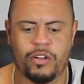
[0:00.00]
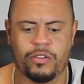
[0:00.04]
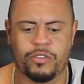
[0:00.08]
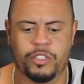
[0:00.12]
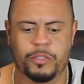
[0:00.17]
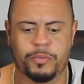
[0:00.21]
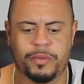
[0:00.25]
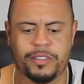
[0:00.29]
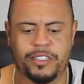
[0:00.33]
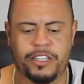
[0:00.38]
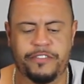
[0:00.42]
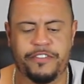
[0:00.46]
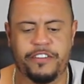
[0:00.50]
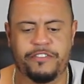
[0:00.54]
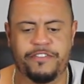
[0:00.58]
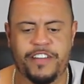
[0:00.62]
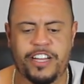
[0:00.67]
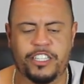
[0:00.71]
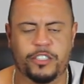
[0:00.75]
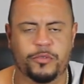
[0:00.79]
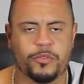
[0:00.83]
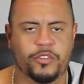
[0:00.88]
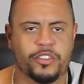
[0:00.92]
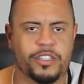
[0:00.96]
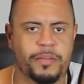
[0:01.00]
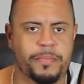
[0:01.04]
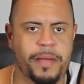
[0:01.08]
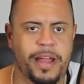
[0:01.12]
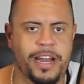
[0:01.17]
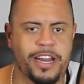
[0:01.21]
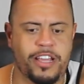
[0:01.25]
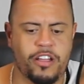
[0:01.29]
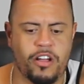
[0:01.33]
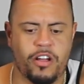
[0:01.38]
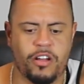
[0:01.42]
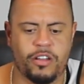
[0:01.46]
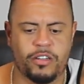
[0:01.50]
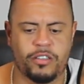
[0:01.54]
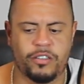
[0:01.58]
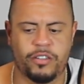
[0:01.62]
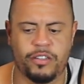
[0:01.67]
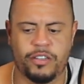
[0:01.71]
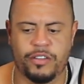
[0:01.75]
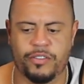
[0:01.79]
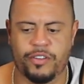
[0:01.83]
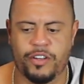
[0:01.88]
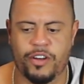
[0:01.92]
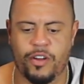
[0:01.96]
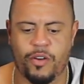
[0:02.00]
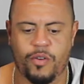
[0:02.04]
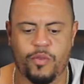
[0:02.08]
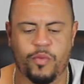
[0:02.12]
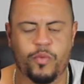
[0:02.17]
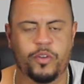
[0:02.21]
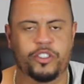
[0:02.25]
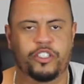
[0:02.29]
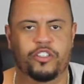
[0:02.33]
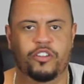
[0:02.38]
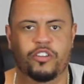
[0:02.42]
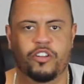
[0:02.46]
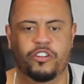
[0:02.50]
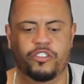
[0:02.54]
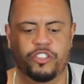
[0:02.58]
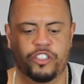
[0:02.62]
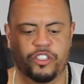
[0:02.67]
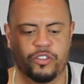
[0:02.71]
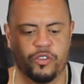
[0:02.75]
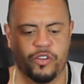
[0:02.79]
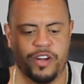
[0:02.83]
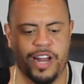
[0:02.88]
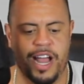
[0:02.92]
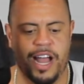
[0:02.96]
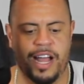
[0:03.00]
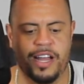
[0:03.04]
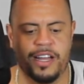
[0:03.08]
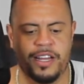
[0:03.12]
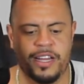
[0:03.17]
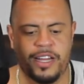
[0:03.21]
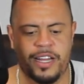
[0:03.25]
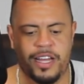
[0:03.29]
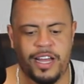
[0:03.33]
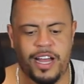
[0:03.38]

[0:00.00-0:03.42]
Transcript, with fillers: specific vegetables, depending on, what you're allergic to or not.